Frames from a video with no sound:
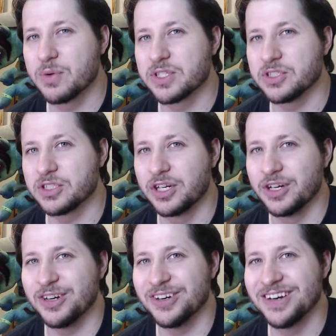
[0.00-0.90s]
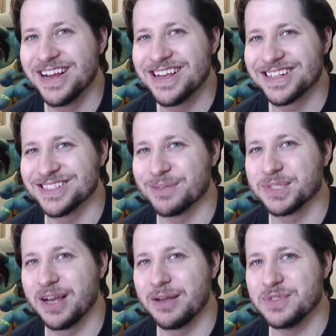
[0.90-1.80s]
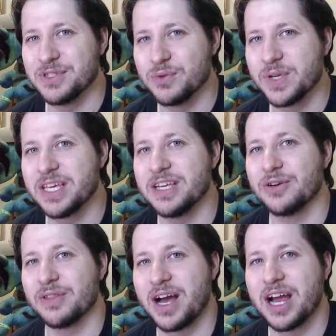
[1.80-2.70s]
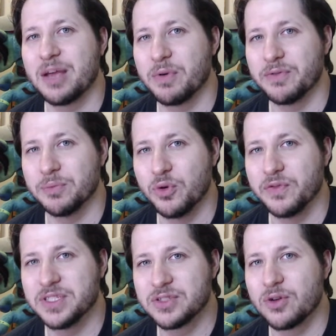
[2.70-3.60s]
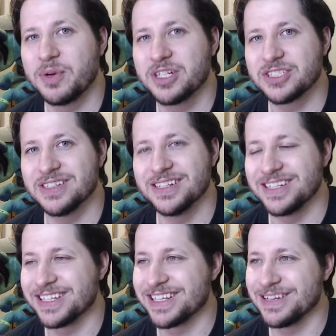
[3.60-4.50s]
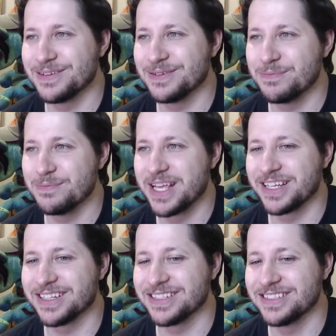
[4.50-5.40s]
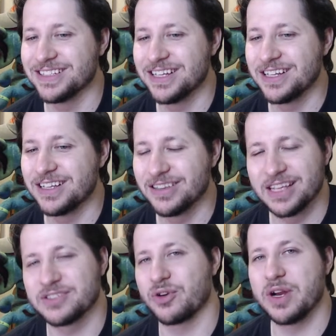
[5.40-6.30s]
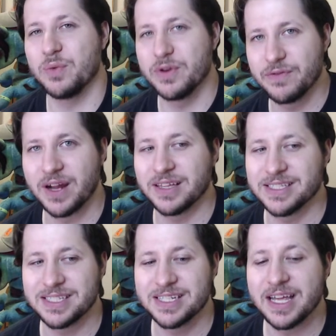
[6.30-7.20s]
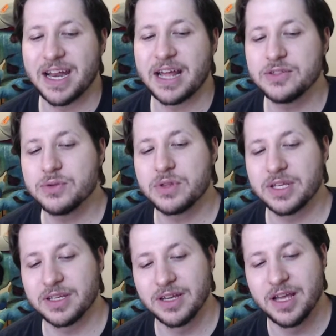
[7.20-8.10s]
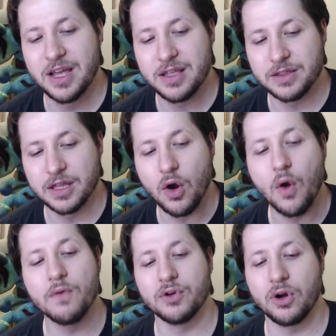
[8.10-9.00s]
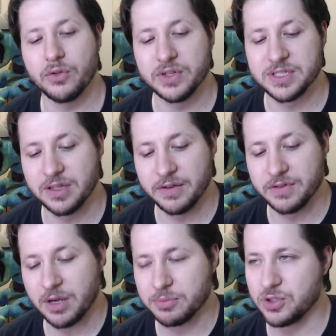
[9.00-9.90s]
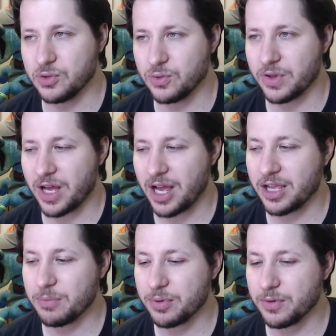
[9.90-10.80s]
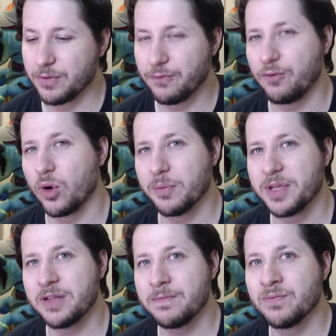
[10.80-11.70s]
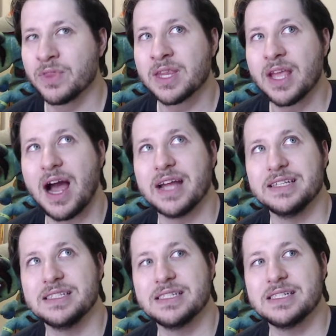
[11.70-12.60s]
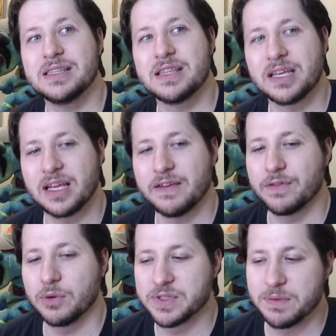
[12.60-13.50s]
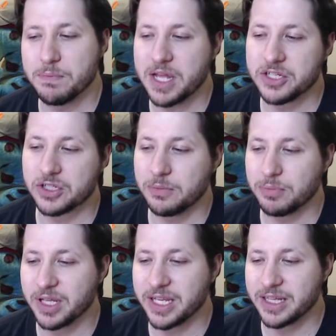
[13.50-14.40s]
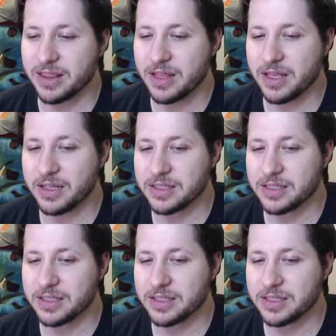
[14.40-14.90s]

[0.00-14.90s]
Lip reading: sure because sometimes you hear the hype of a movie so much that it can make it less great when you finally see it. And I do think that overall this lived up to the hype for me. I did think if there was a major complaint that